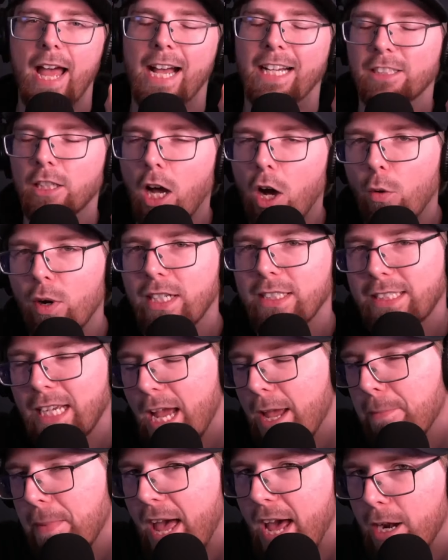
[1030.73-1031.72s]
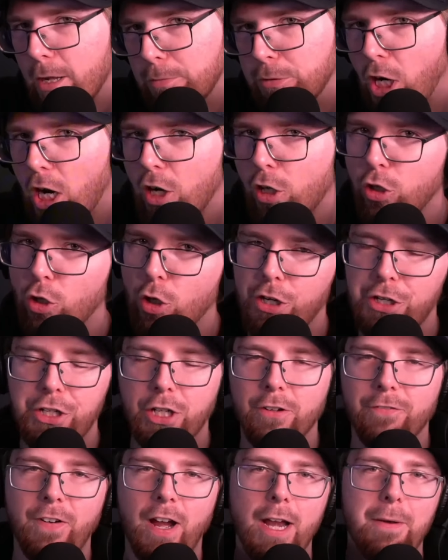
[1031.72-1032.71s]
As always, I am Adam Dark Lord. You
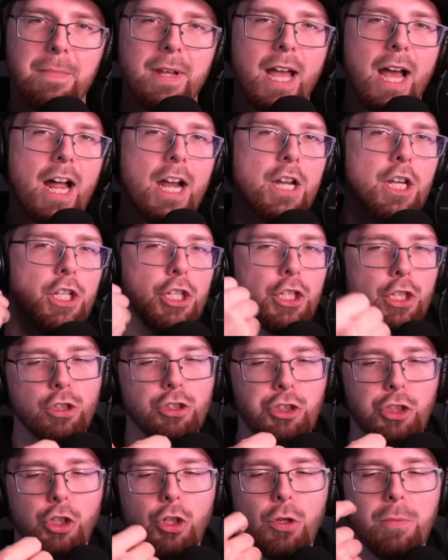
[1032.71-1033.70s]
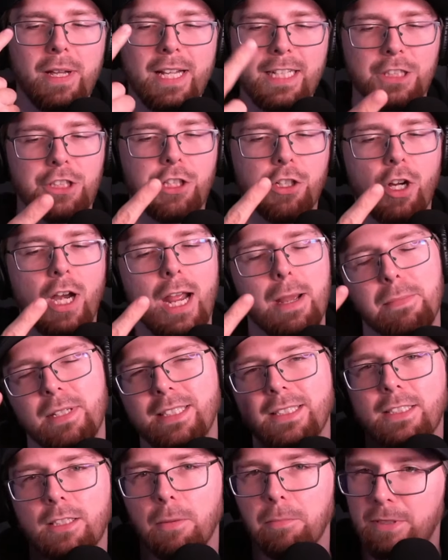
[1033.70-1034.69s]
can find me on YouTube, Instagram, and
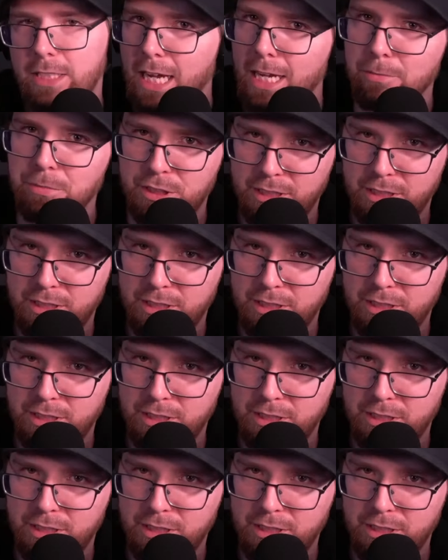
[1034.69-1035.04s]
sometimes